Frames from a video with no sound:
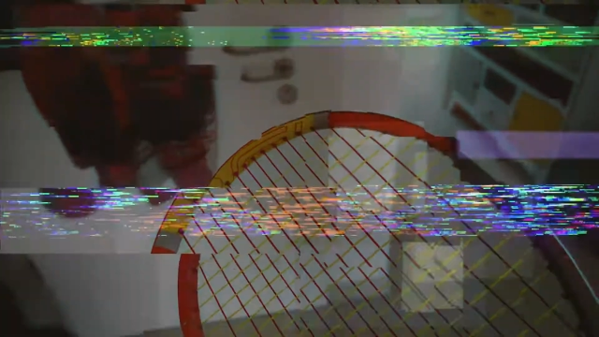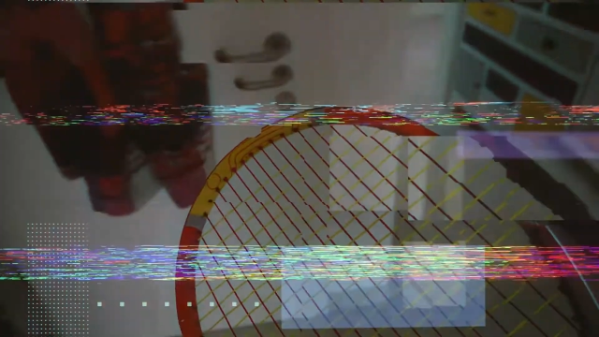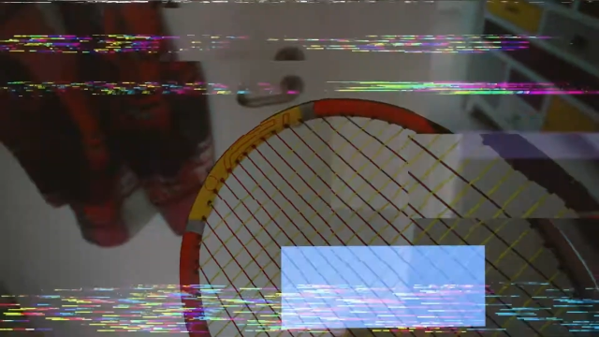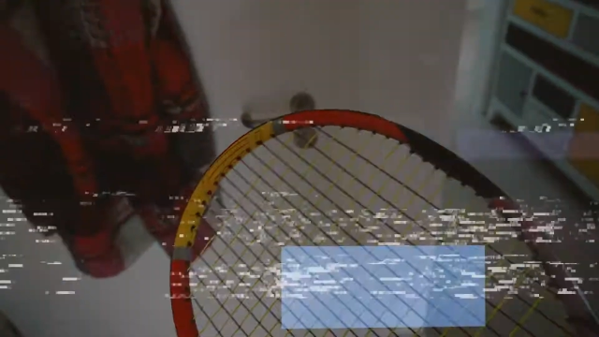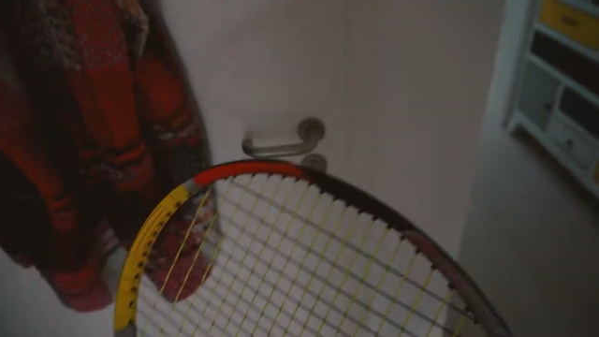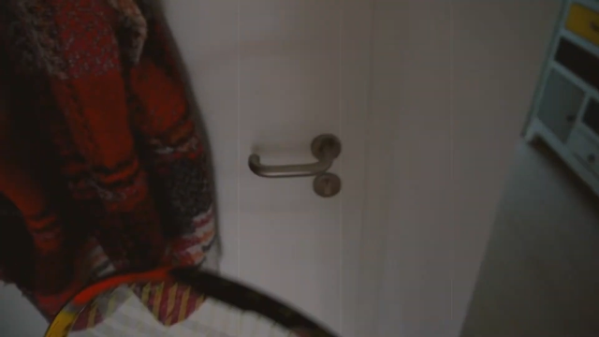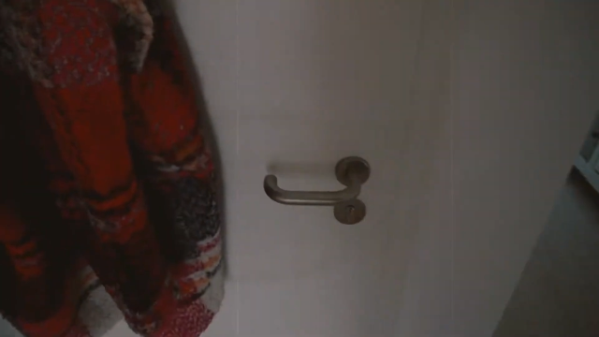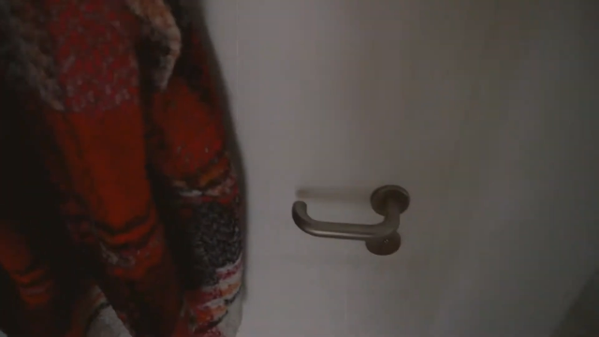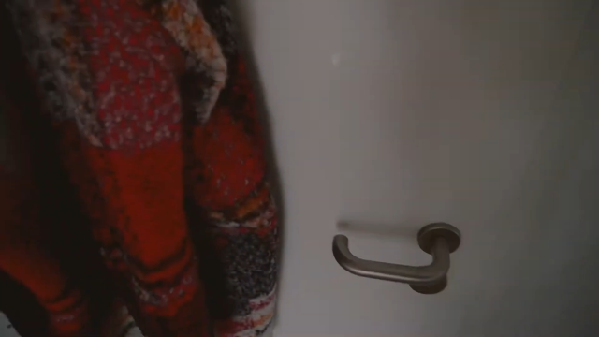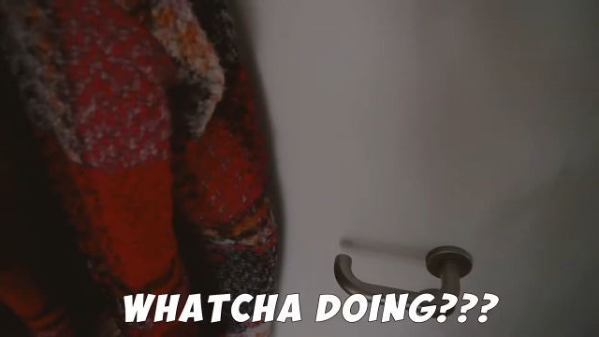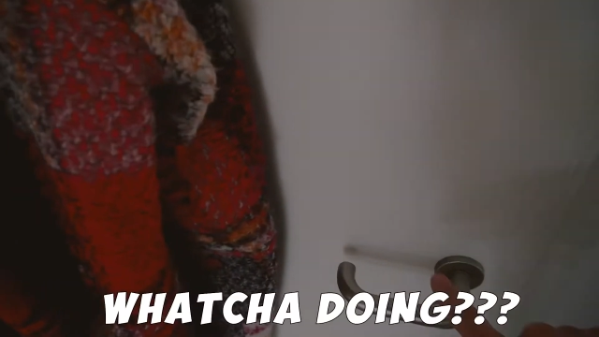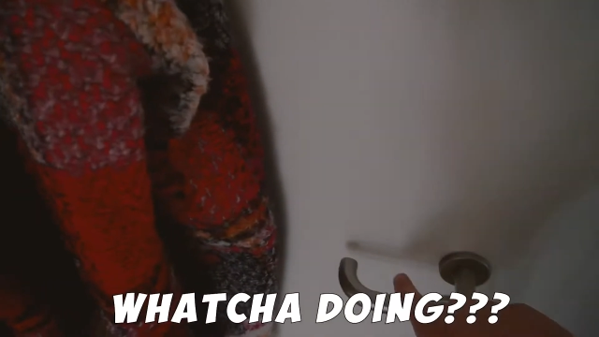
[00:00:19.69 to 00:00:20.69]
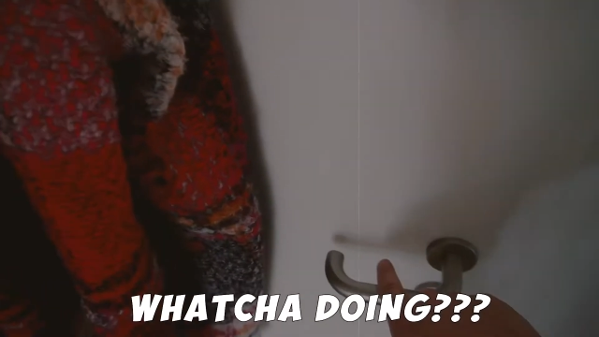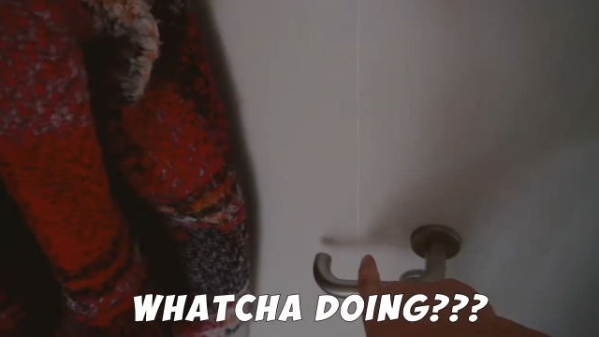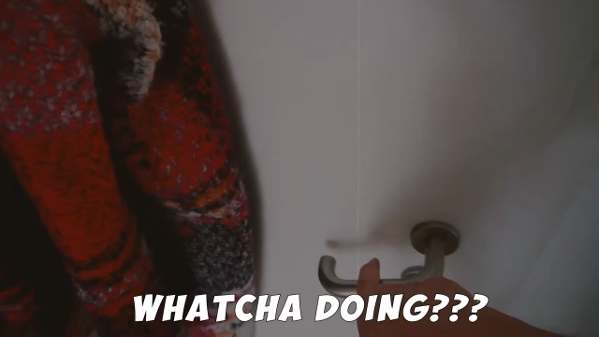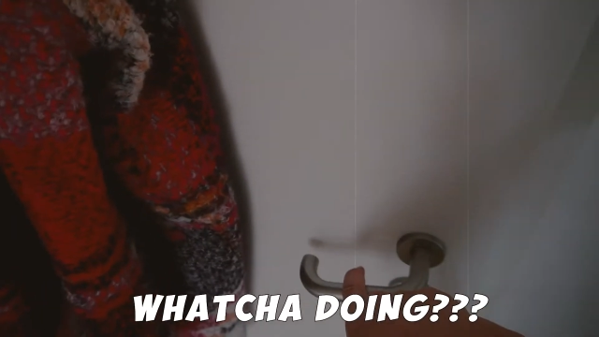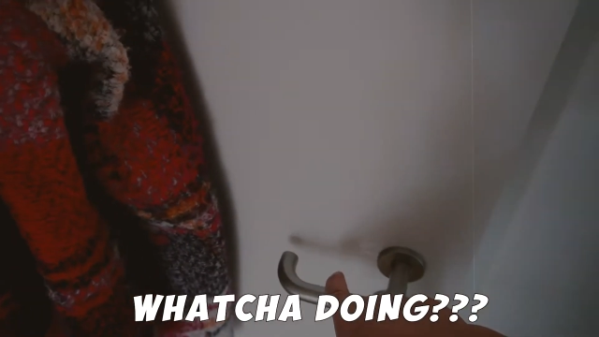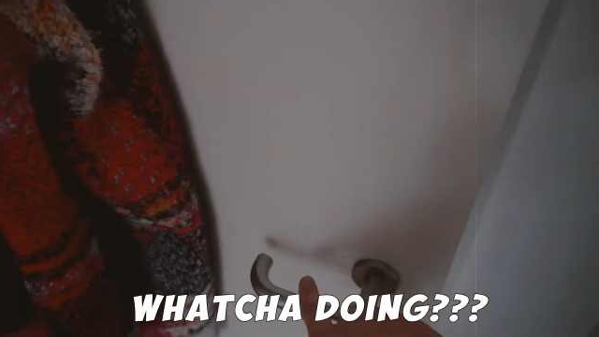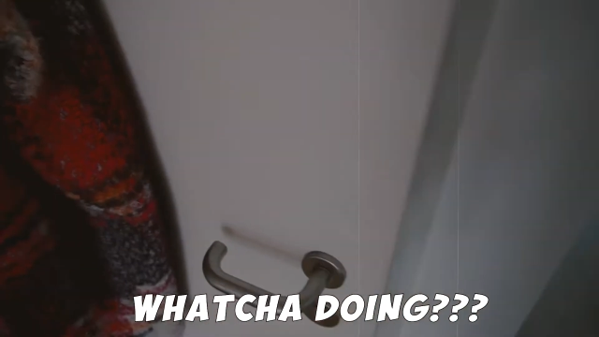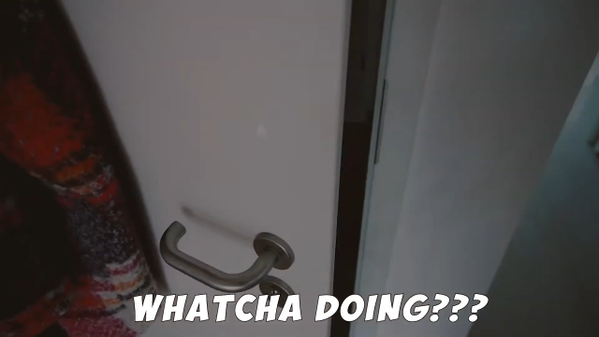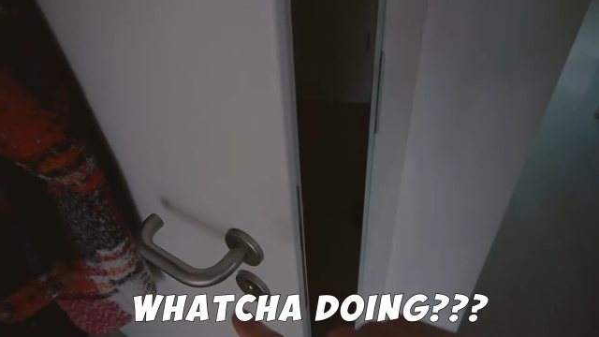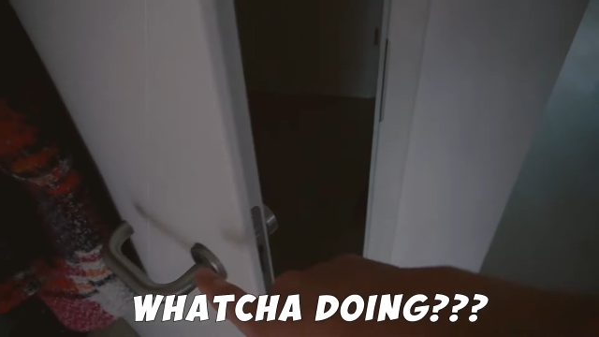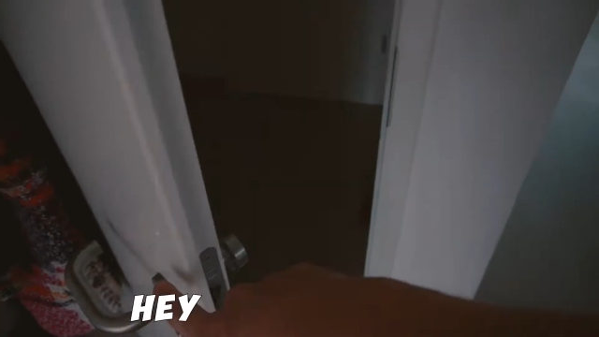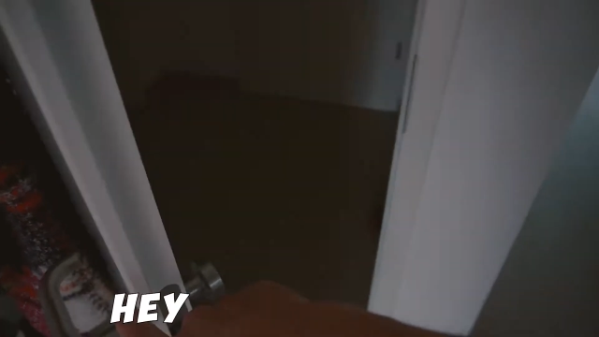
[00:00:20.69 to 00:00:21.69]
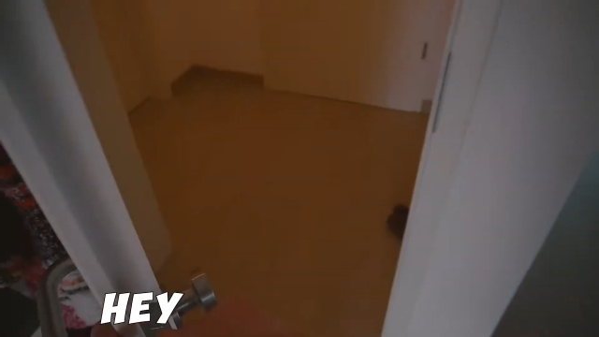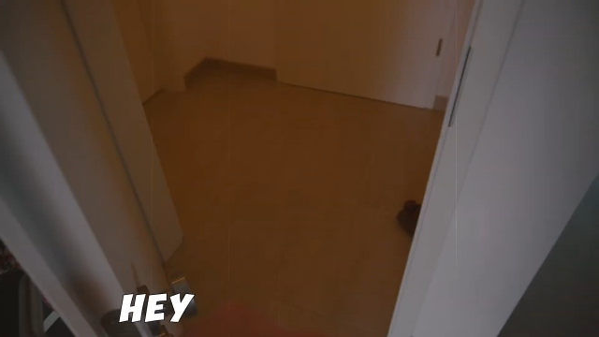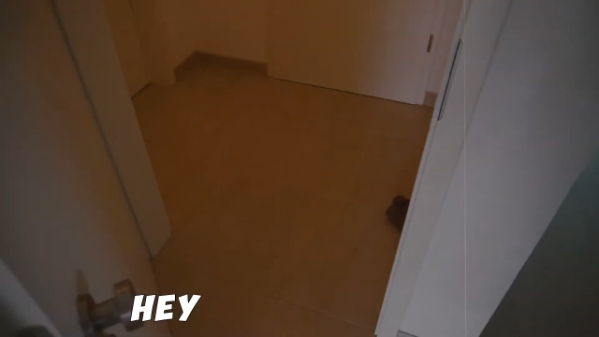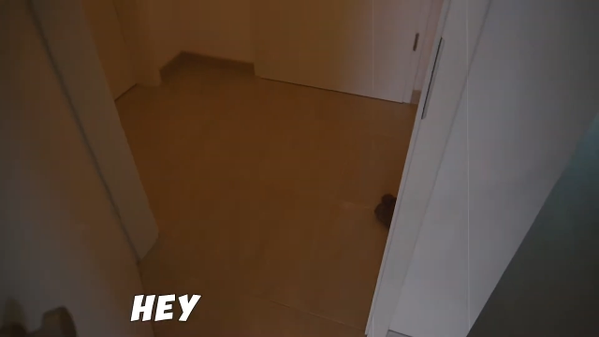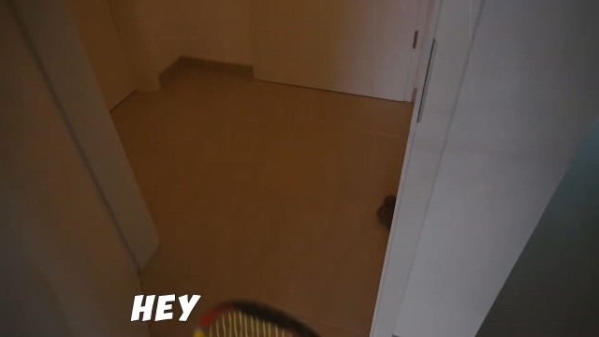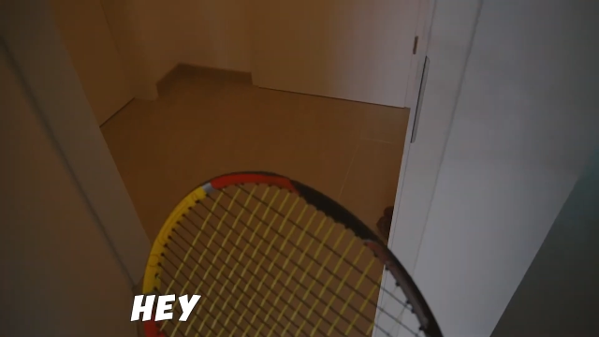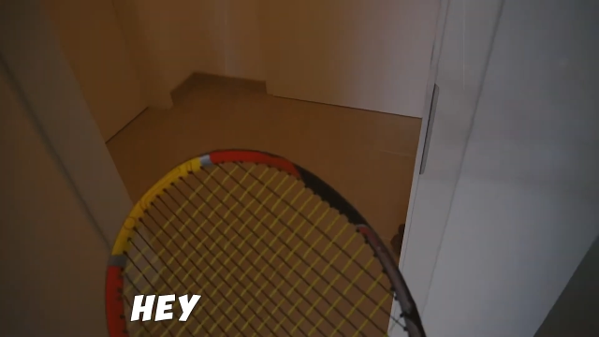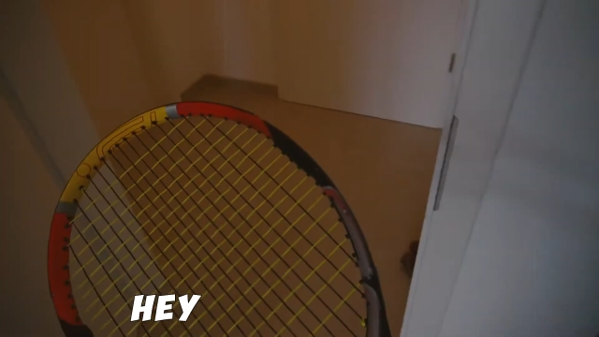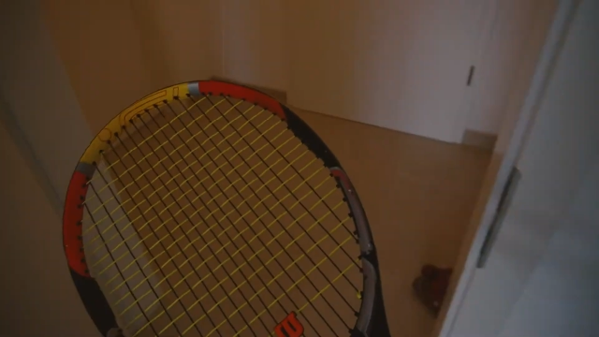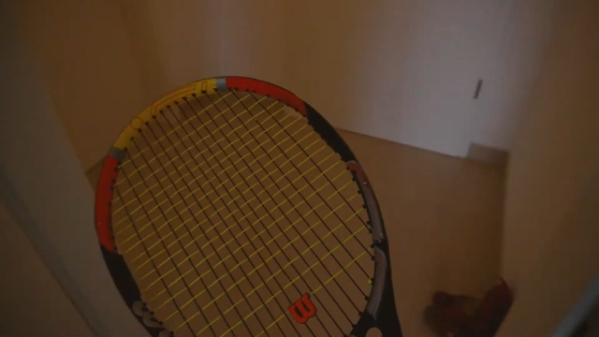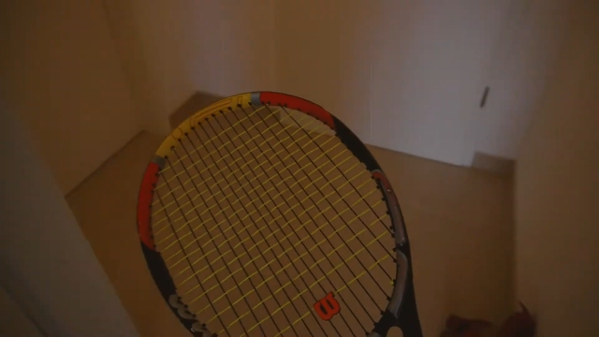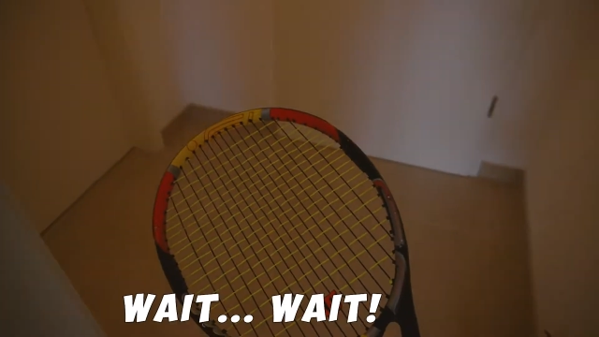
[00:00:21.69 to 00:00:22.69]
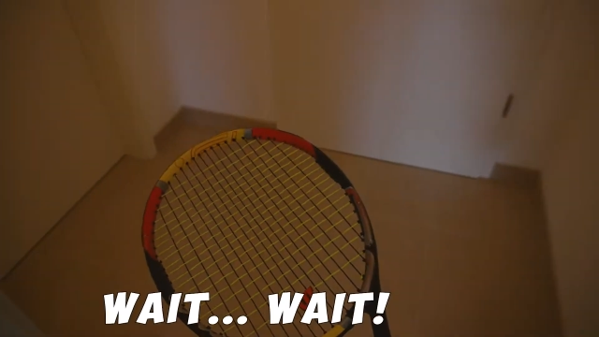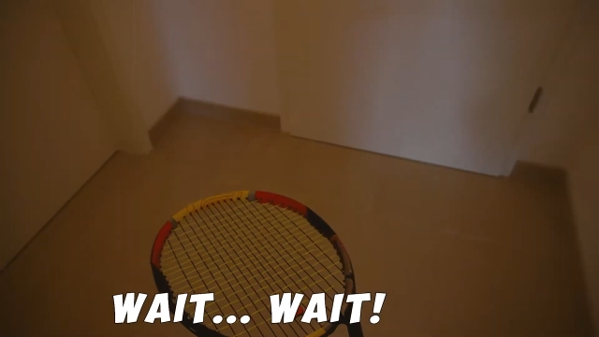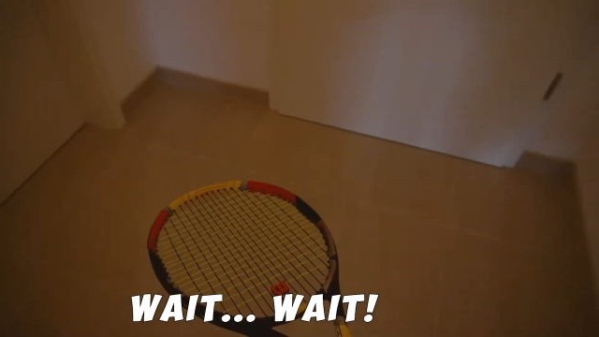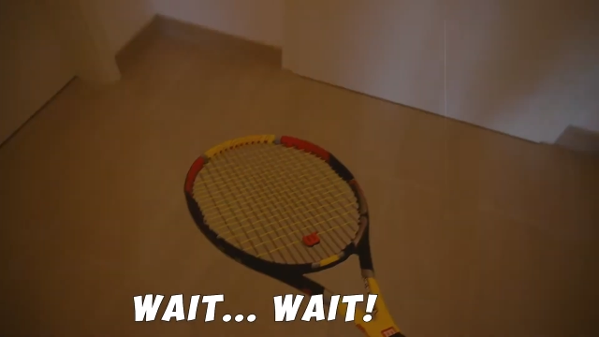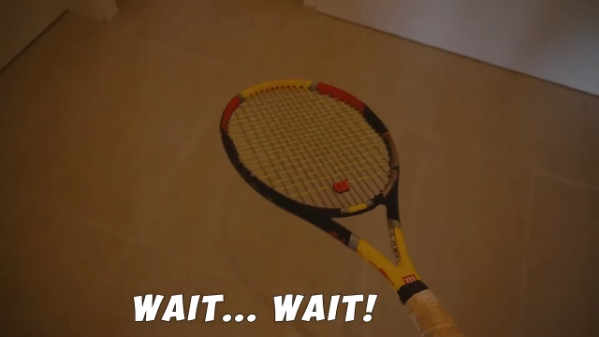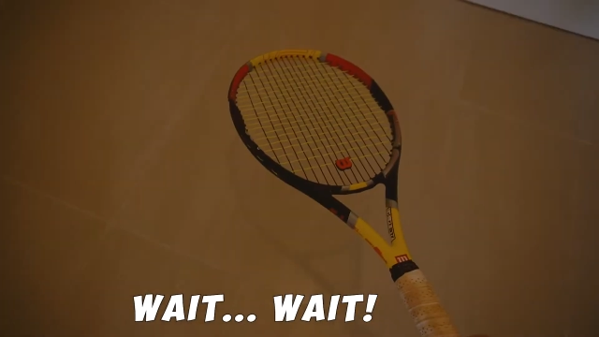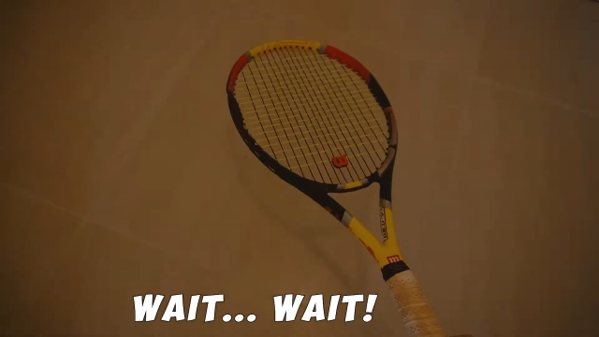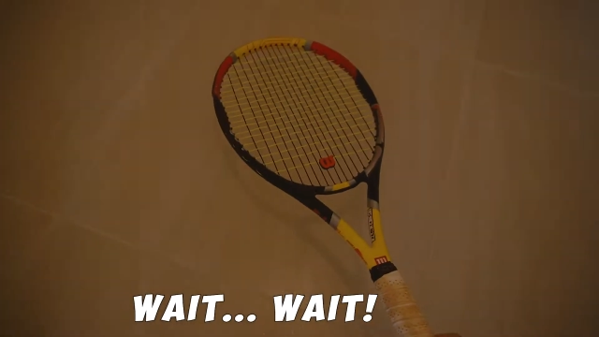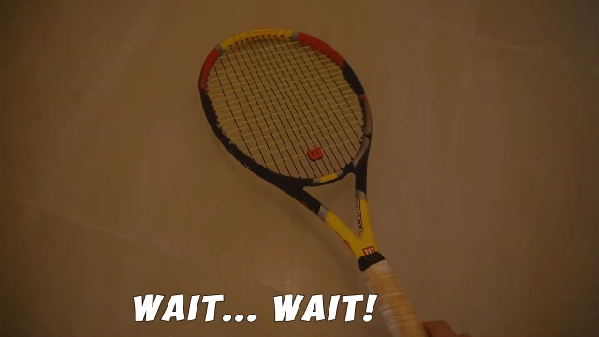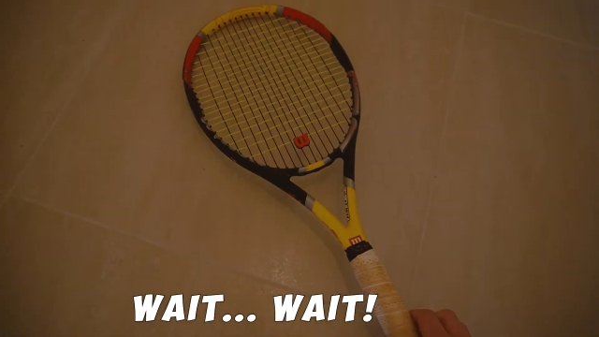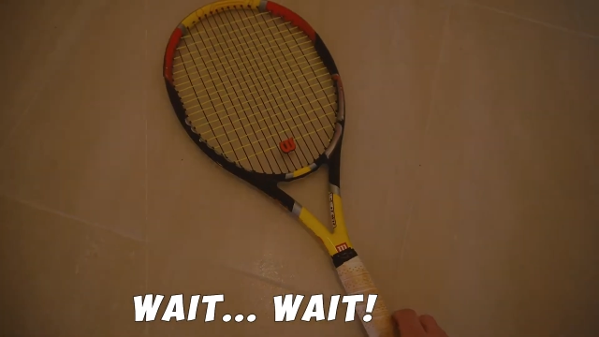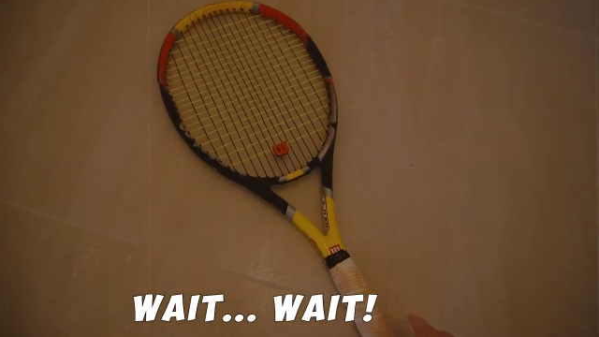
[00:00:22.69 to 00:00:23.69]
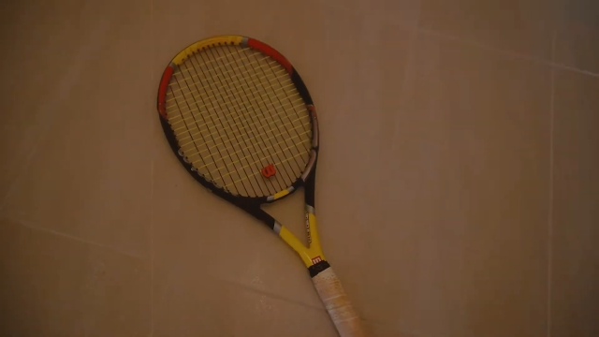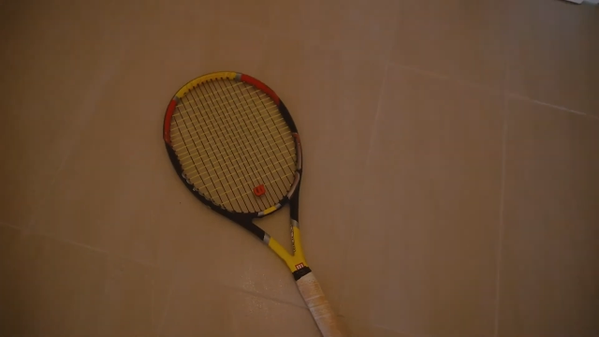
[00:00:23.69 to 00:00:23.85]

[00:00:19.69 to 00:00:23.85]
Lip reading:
No face is visible, so there are no lips to read.